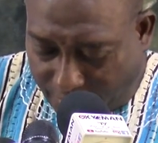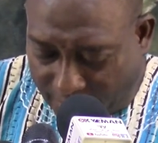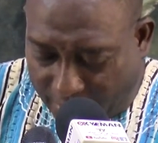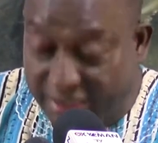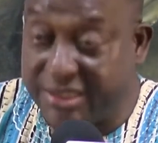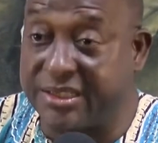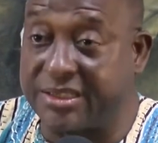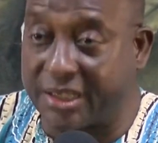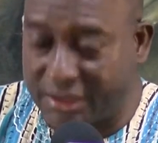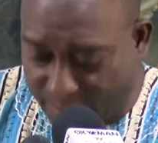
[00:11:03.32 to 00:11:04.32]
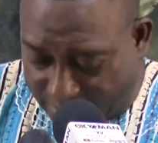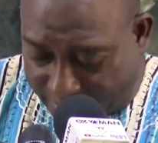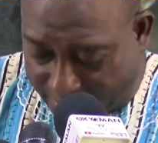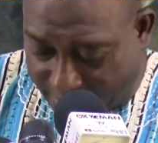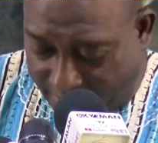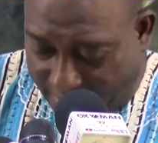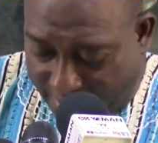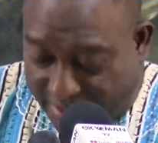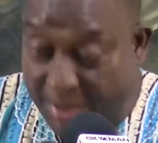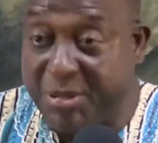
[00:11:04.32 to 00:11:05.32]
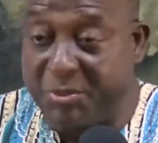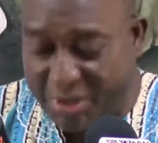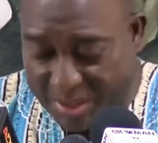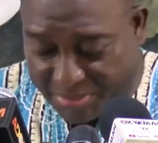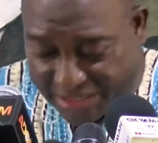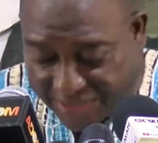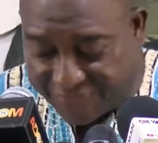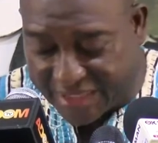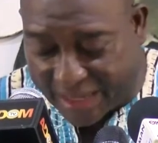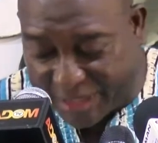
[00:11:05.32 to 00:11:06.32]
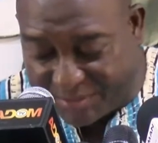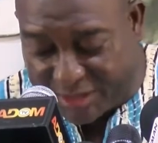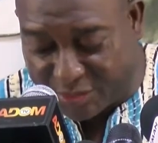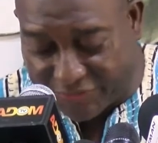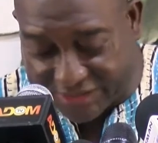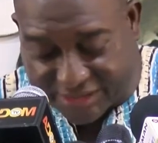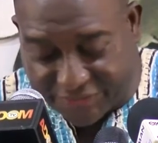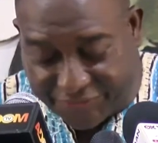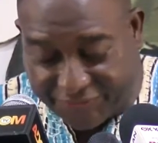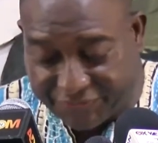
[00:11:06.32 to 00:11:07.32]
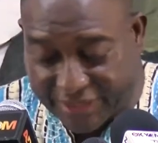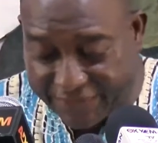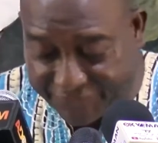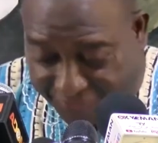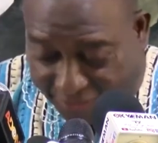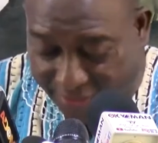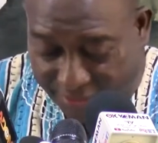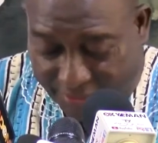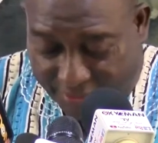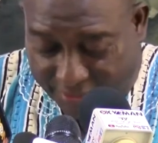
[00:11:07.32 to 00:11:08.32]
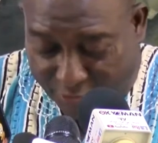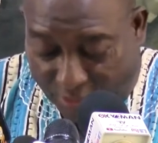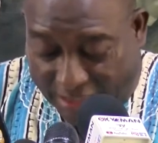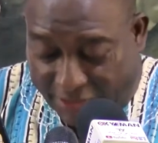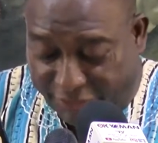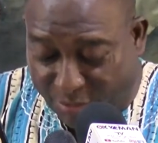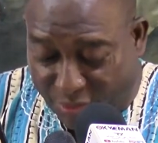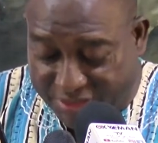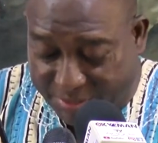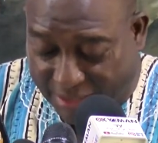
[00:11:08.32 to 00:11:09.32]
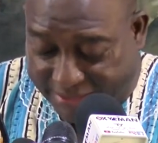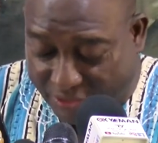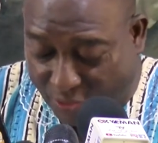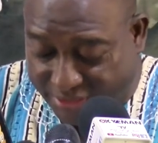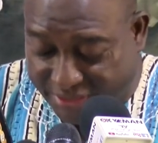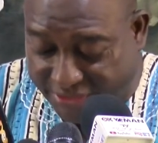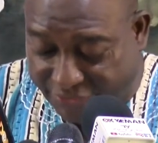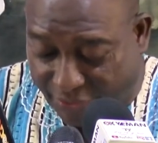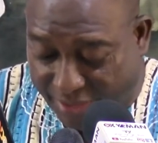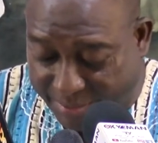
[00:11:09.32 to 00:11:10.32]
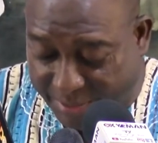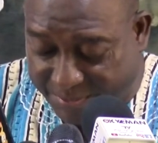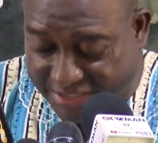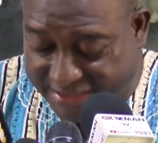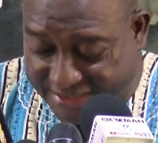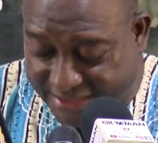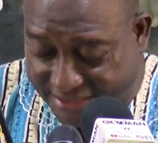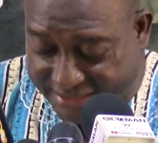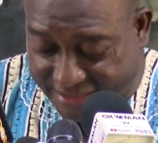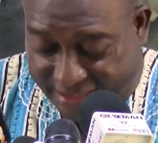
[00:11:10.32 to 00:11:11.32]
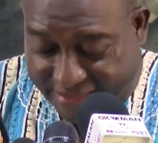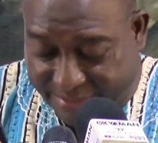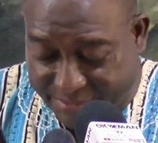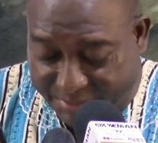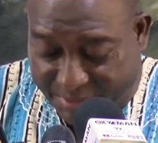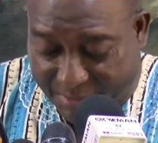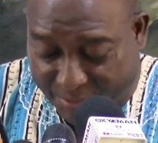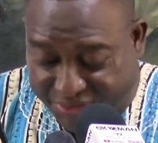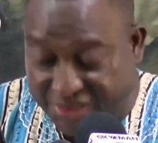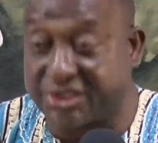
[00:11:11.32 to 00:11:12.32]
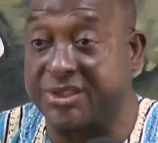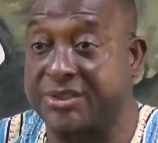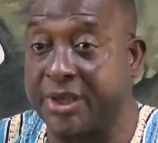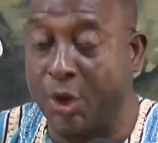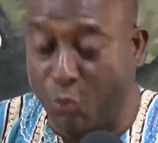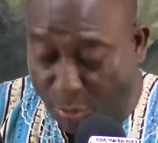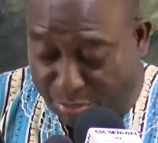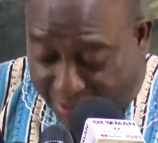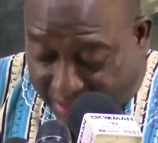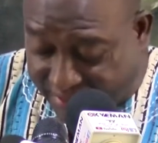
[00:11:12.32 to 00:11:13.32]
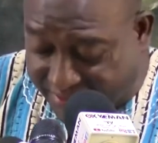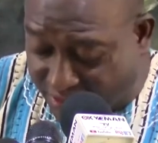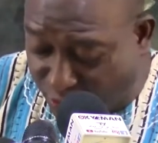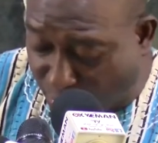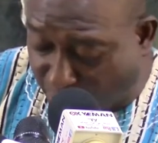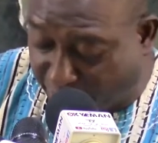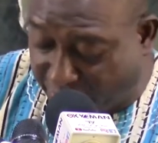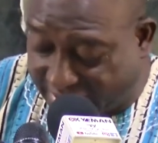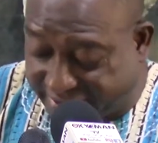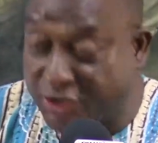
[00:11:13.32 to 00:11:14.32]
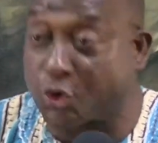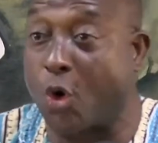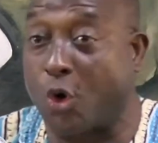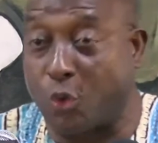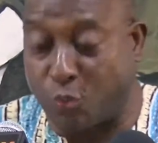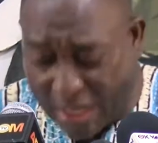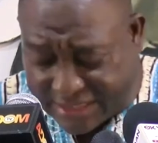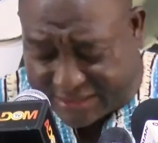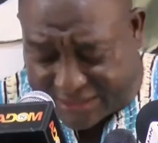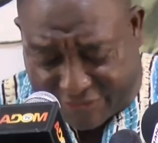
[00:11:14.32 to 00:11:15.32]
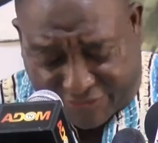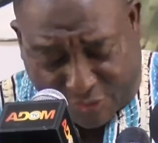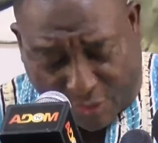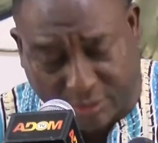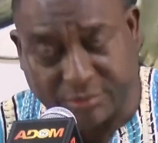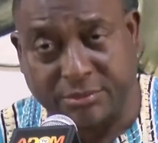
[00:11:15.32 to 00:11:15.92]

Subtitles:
Ladies and gentlemen, the NPP believes the amendment of Article 55(3) to allow for multi-party contest for MMDCs and assembly member positions will break the syndrome of winner takes all once and for all,